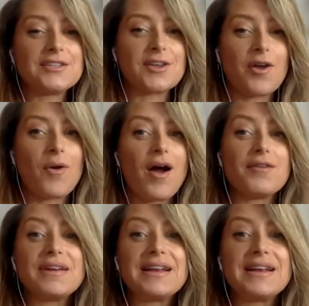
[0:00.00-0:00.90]
So I
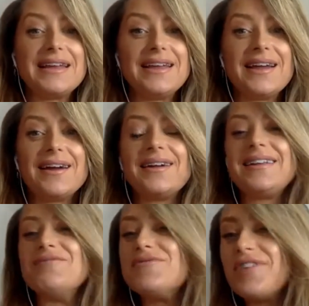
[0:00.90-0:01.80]
really uh,
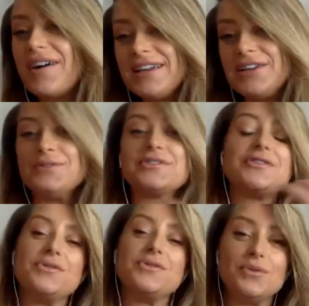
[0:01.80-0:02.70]
invite you
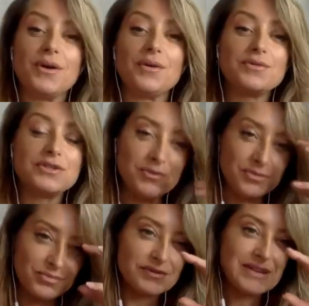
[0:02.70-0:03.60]
to to
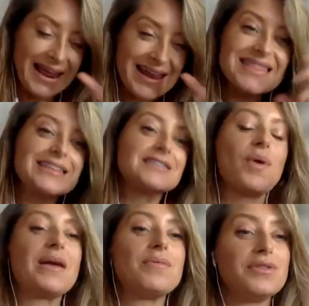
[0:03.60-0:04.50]
take this
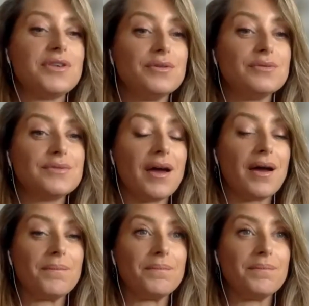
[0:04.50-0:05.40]
away with you
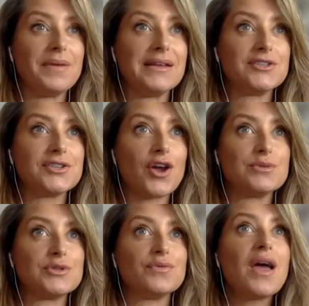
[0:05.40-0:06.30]
um, in
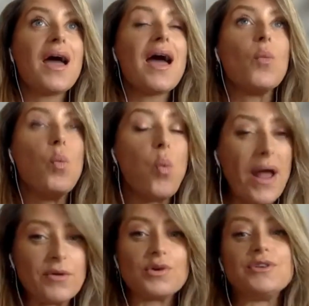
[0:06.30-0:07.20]
terms of
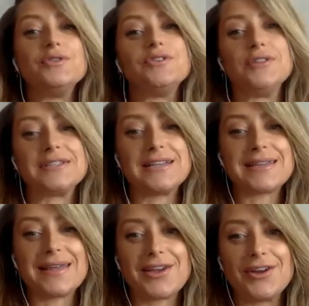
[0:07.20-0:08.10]
when will you do this? Let's
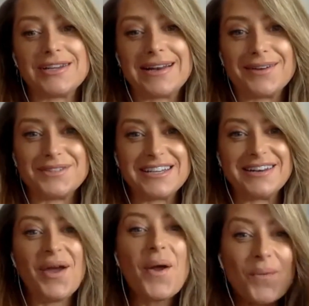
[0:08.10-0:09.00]
get the coaching language in.
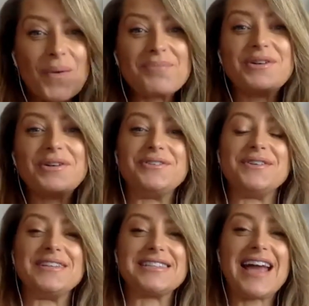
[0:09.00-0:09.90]
When will you do
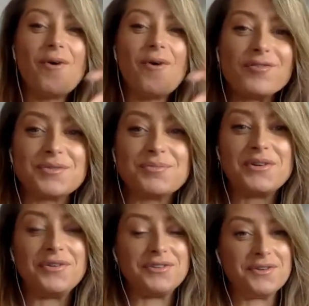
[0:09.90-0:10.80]
this? How often will
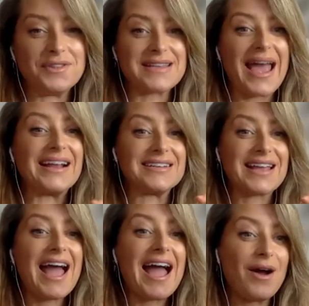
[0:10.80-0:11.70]
you do this? And
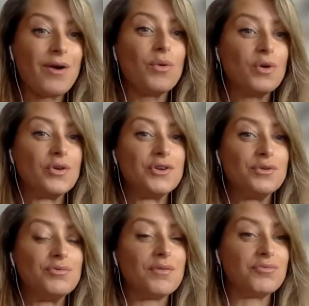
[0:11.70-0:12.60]
how will
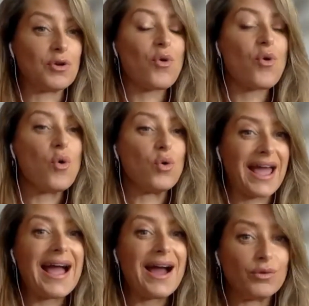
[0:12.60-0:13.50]
you record
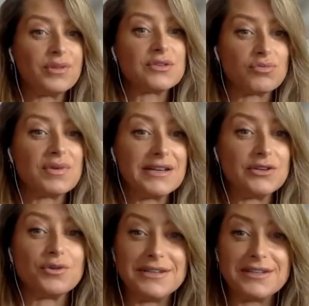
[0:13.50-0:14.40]
how this really
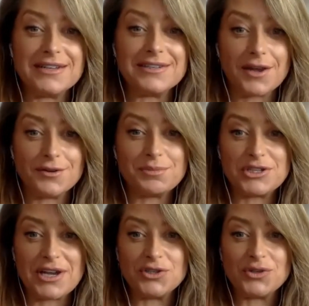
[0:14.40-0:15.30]
truly is going to be
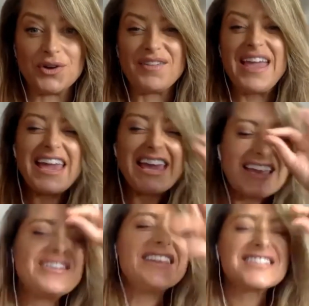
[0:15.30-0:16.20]
changing your life,
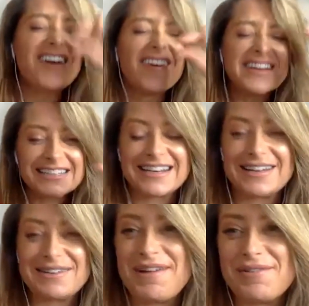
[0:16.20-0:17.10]
even in the tiniest
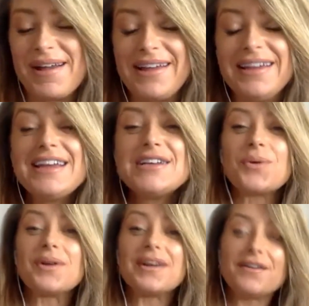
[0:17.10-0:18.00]
little bit of way? So
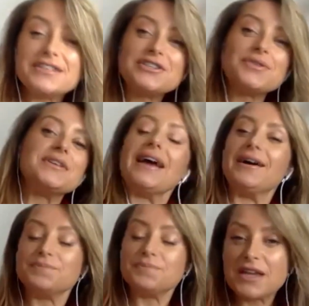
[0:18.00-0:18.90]
I'd love us to do it
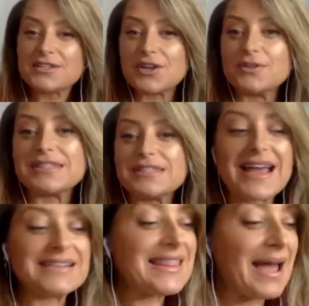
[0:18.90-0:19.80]
now. So
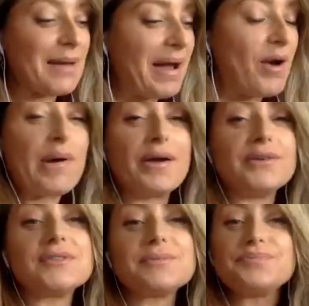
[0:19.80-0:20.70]
stand in that power
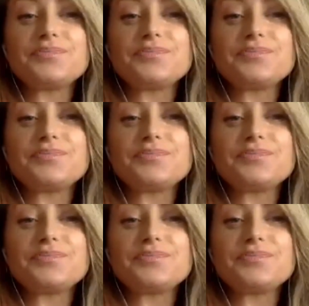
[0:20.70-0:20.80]
pose.